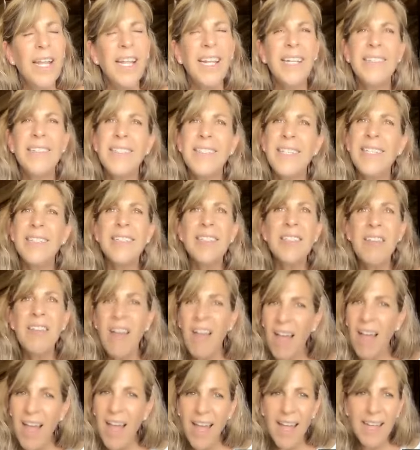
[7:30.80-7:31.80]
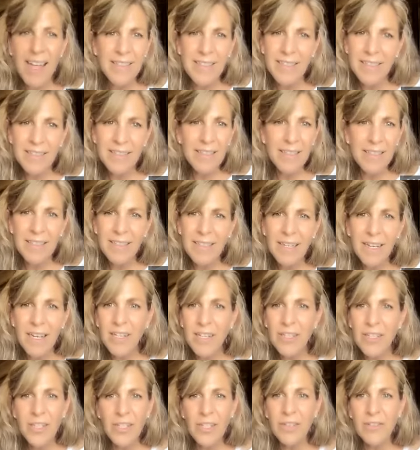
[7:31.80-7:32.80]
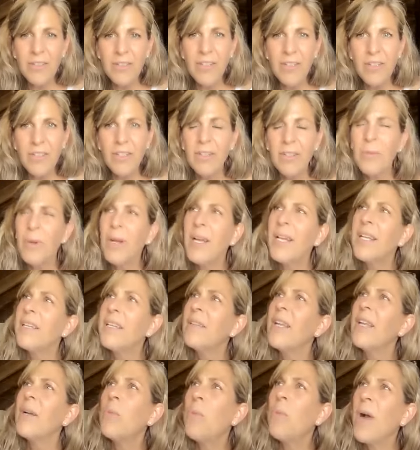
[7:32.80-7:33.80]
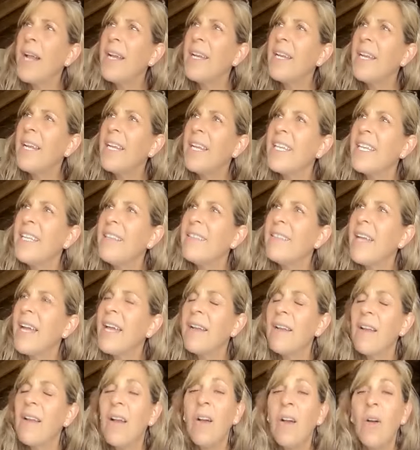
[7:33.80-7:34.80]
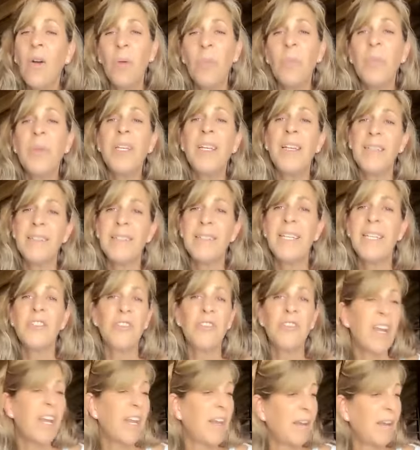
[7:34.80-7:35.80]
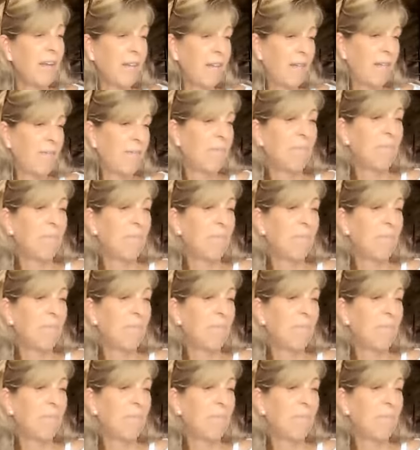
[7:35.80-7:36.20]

it's not a good, like, why did I eat that? Oh, because I drank